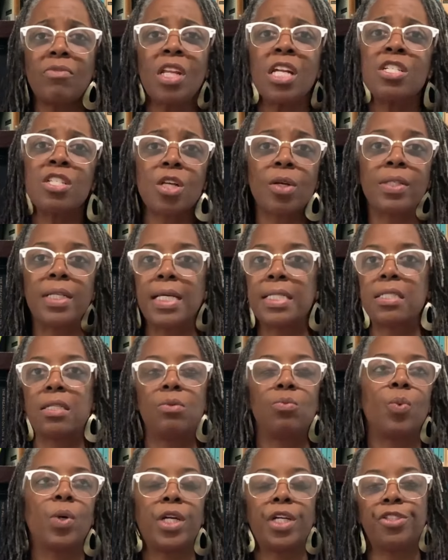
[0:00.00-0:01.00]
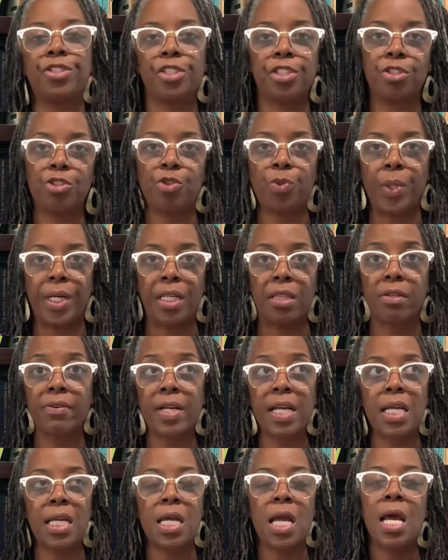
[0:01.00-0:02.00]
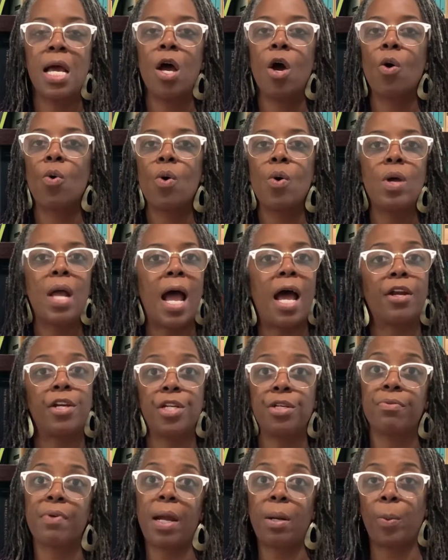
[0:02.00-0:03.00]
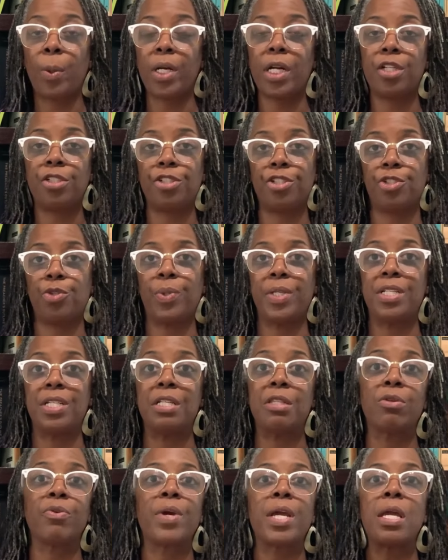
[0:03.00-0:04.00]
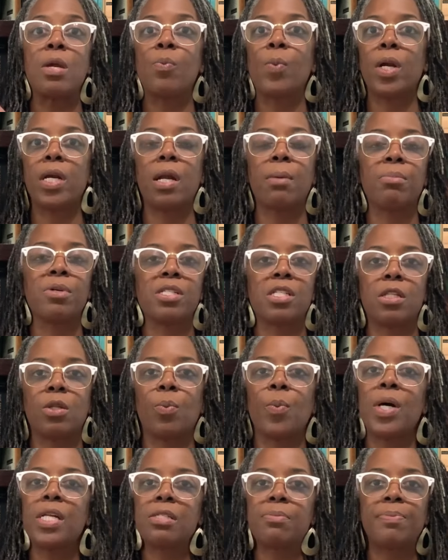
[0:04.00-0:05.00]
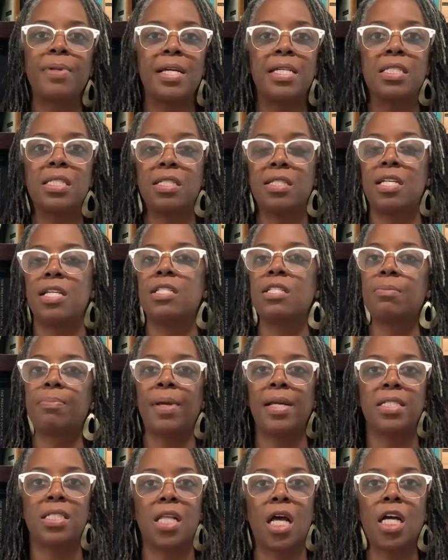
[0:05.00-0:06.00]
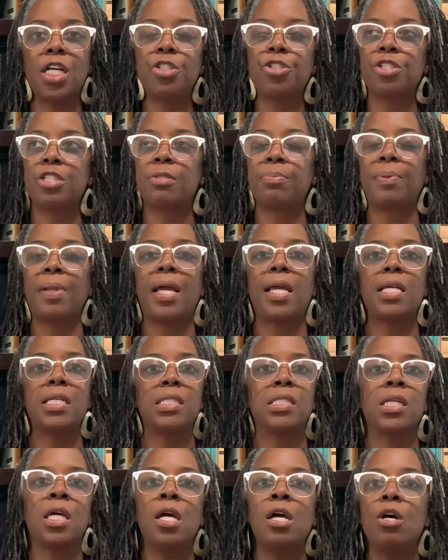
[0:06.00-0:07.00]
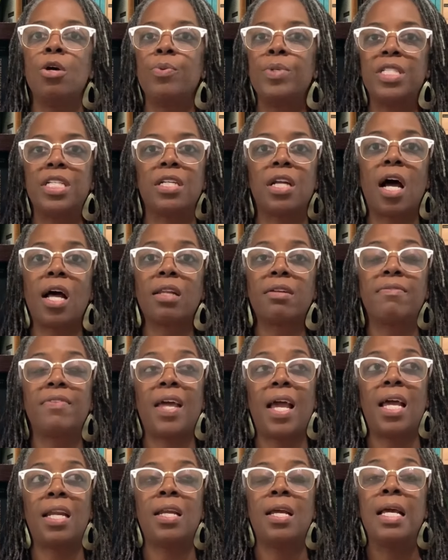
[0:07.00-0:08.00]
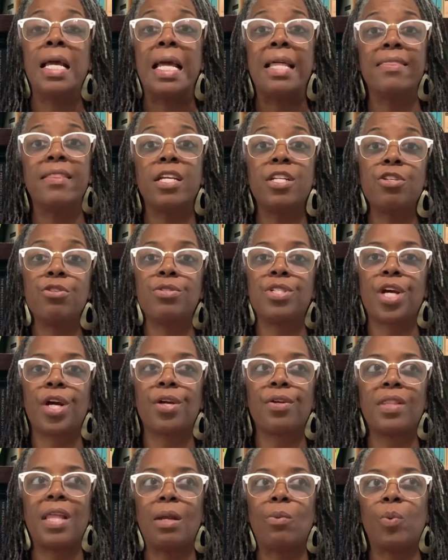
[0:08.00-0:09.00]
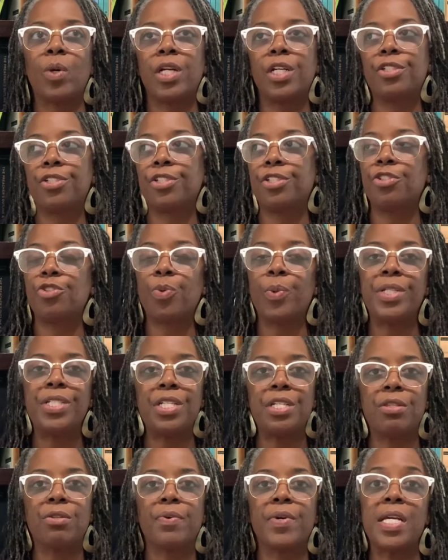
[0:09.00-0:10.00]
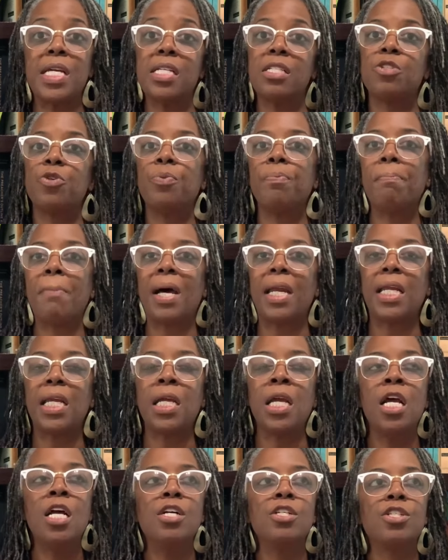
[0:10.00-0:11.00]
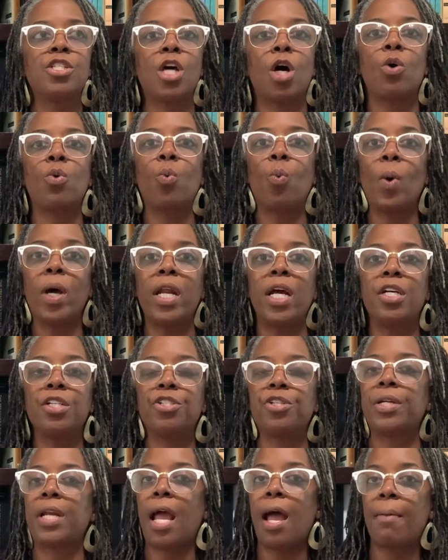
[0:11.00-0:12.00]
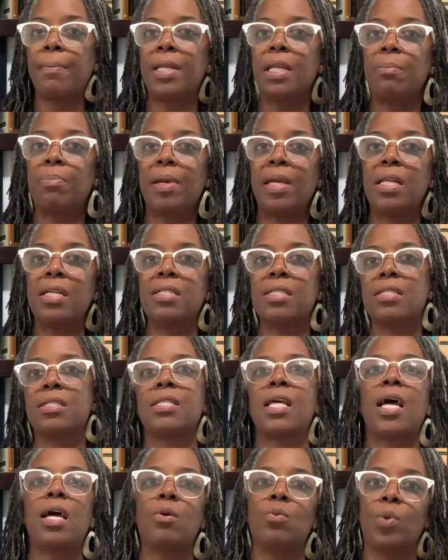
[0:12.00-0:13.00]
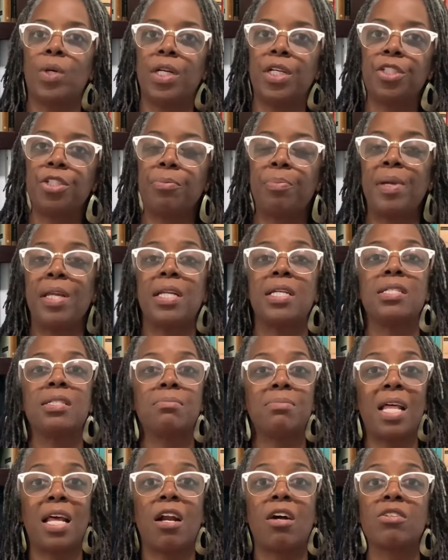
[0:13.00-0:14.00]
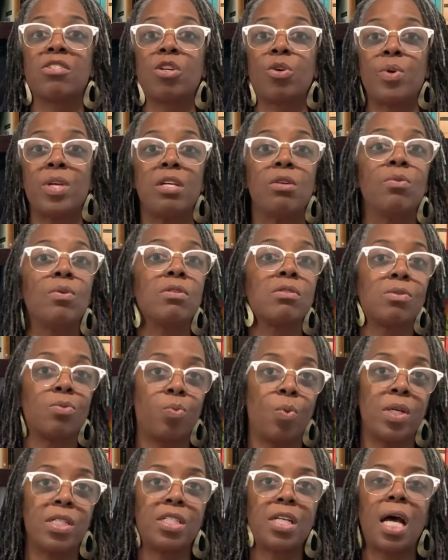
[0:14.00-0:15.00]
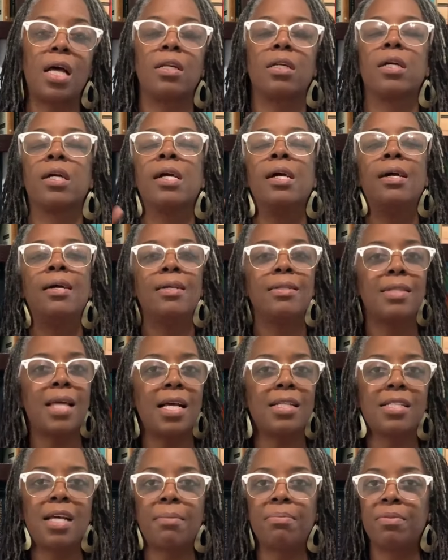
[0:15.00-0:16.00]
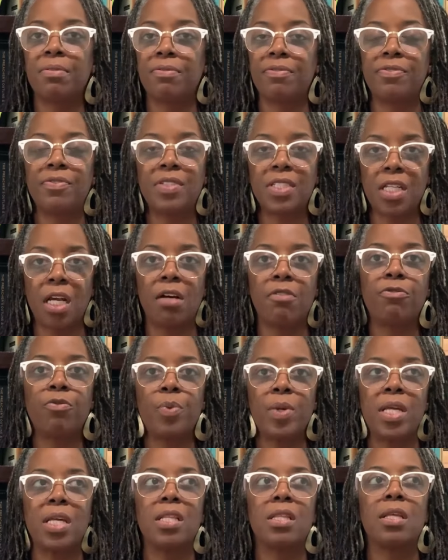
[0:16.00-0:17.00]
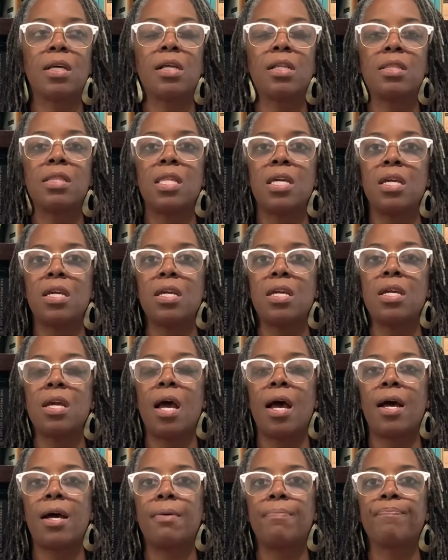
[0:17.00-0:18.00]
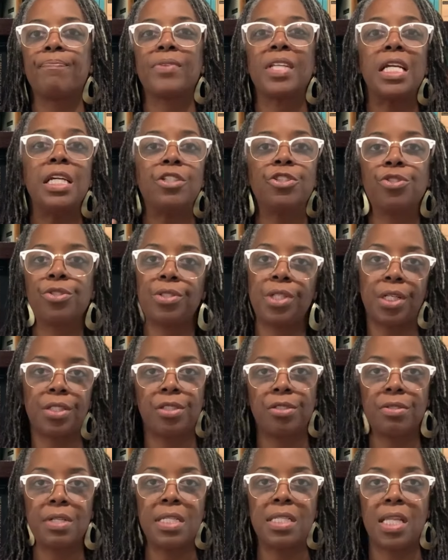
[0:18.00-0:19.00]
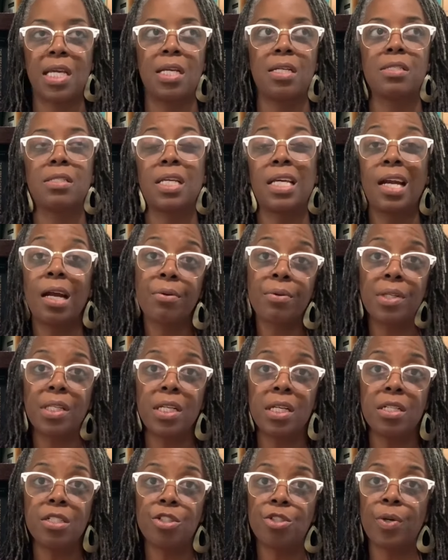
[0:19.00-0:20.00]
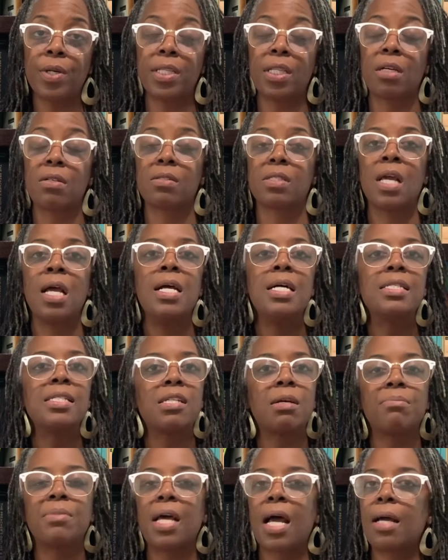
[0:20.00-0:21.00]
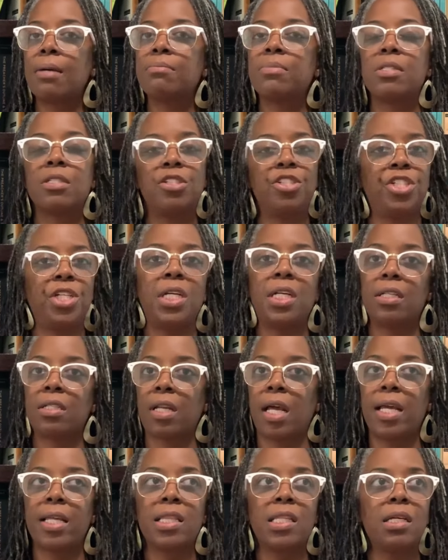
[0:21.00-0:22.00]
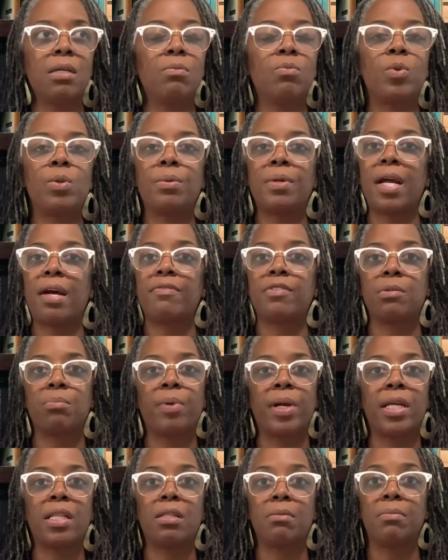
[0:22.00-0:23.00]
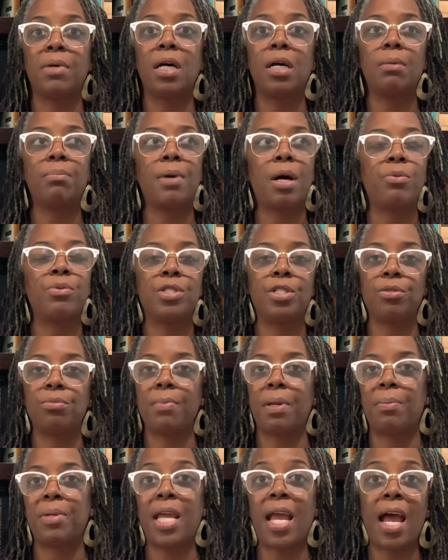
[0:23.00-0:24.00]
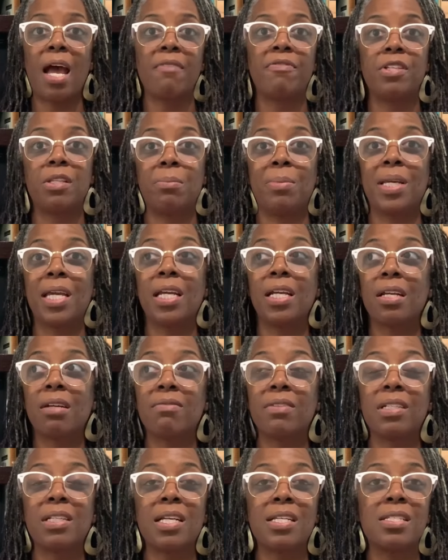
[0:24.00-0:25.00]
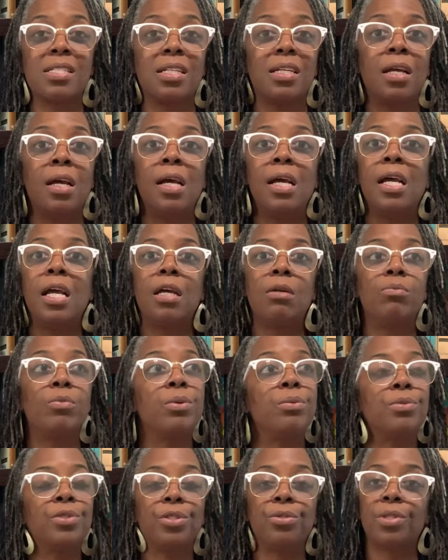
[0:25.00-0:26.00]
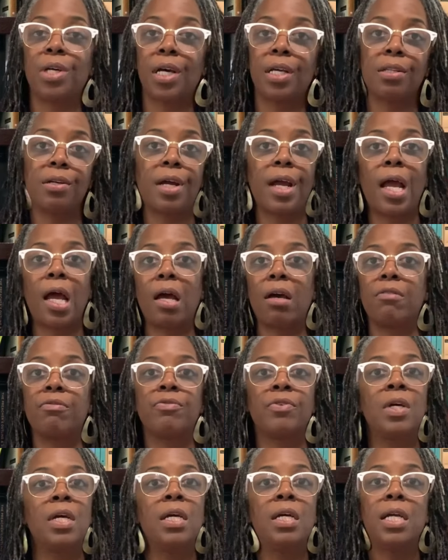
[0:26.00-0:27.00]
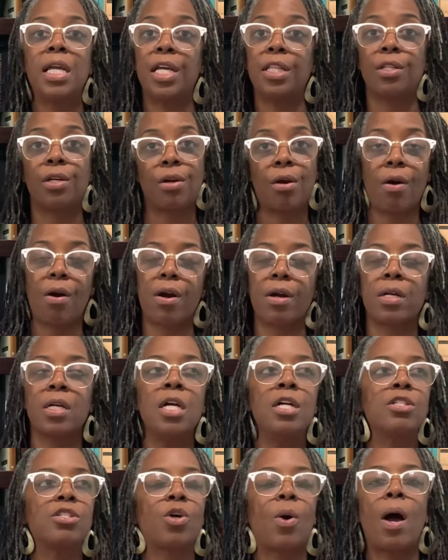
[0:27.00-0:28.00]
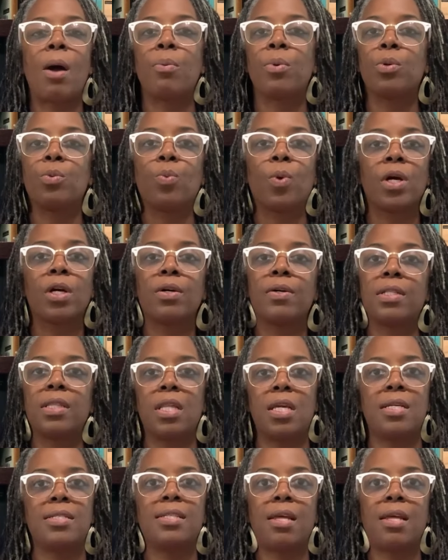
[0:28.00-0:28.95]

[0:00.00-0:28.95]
So lesson 123. How do you write 123? What number's in the ones place, the tens place, the hundreds place? We did all of that. And then you turn that 123 into money. So 100, how many pennies is that? 100 pennies, that also equals $1. That type of stuff with the introductory things. And I really enjoyed those. Sometimes she didn't like them. We would have to break them up. I would do maybe half at the beginning of the lesson, and we would do the other half in the car. So I would work on things